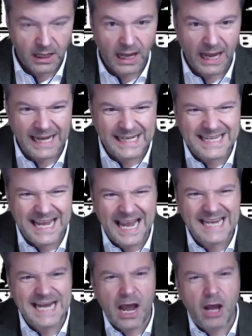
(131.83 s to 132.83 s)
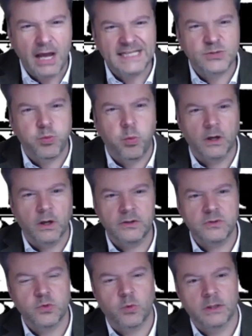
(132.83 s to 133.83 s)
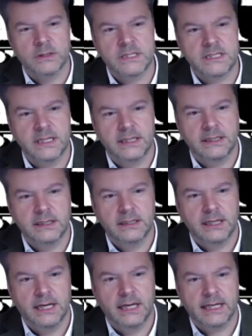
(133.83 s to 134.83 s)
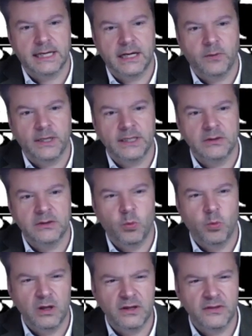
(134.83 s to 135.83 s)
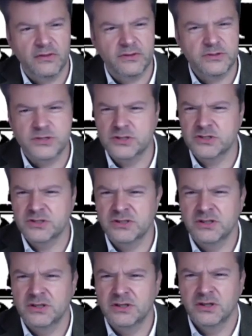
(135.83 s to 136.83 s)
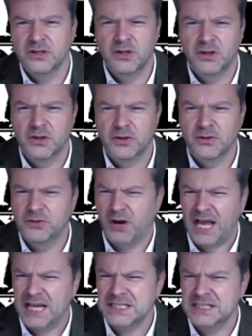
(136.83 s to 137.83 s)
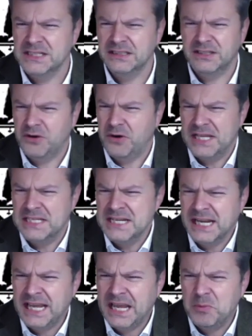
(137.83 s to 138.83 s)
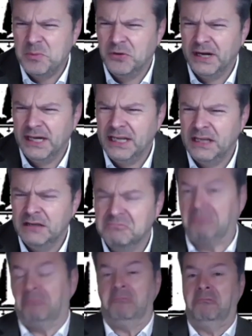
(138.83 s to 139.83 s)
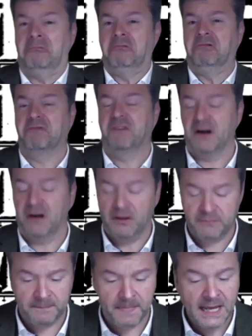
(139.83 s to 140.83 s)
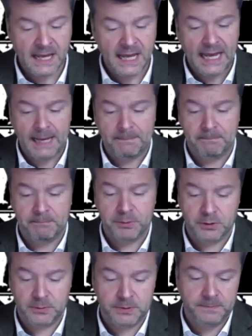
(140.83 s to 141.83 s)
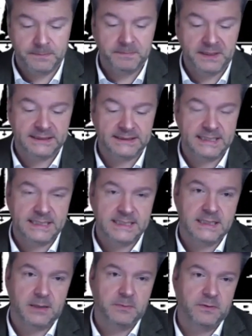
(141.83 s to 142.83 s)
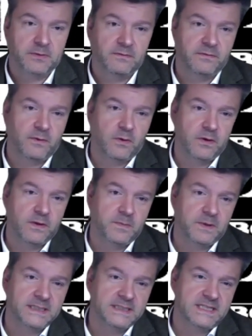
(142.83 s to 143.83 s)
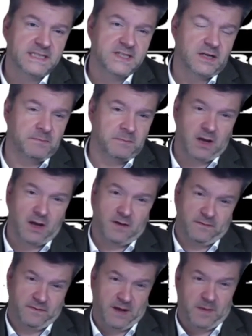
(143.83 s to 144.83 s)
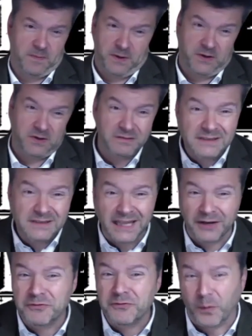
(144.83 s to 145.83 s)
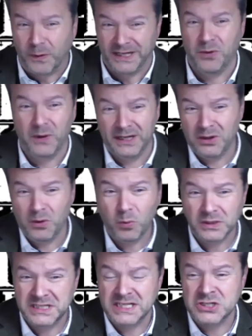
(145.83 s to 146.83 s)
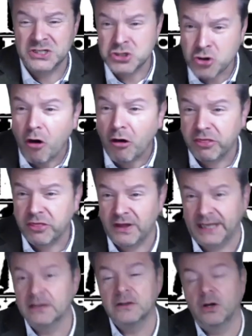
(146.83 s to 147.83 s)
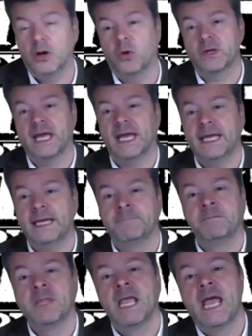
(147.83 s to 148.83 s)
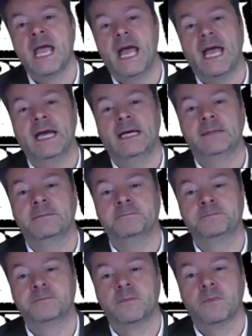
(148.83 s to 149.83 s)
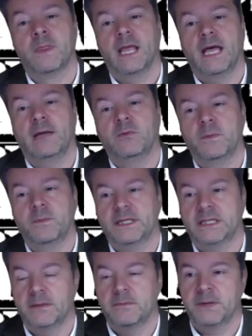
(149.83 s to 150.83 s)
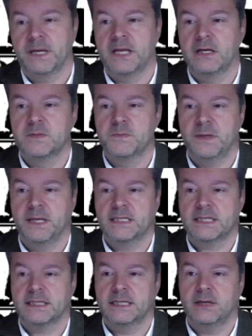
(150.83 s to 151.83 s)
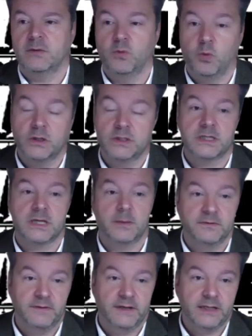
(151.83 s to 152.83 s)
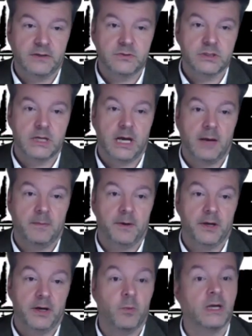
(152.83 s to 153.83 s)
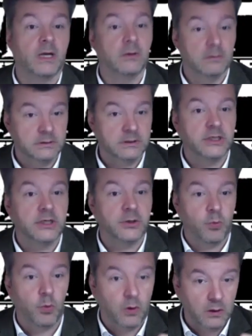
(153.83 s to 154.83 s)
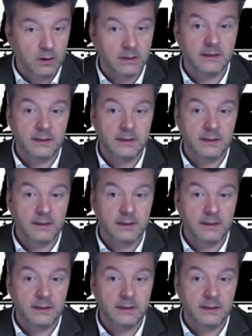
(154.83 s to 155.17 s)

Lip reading: It's one of those ones that I kind of went, what? There isn't a game already? Fair enough. Bob picked this up for the princely sum of about like 40 quid, which is nothing, okay? And we picked it up because basically we watched a couple of videos about it and went, oh, you know what?